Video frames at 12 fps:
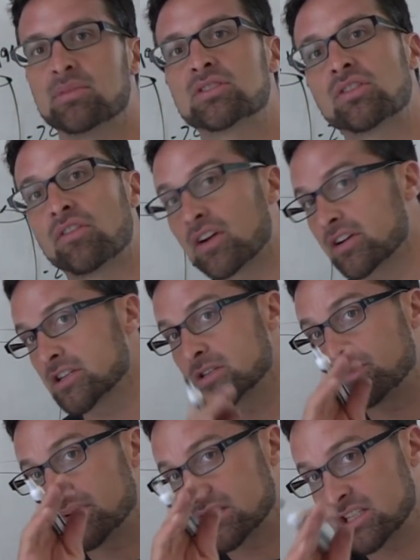This is a very
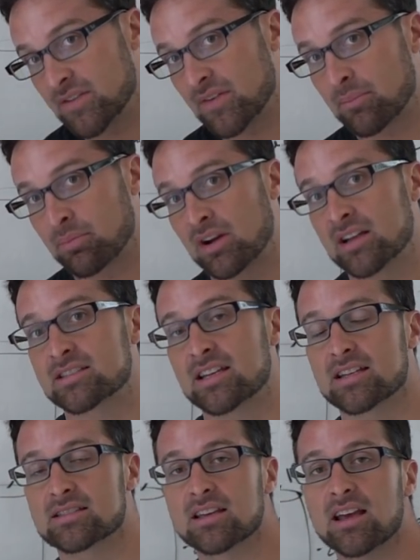specific
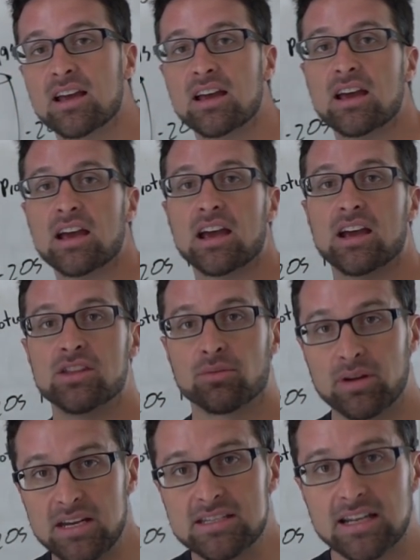process. And the
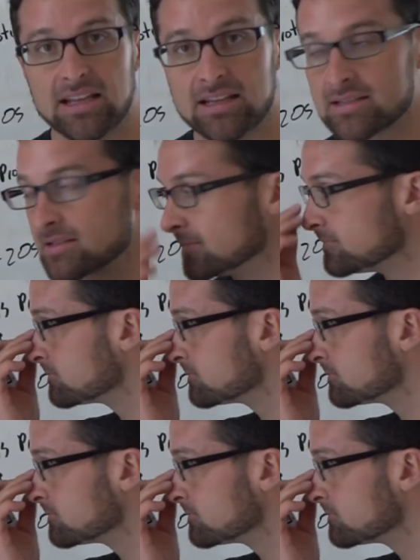reason is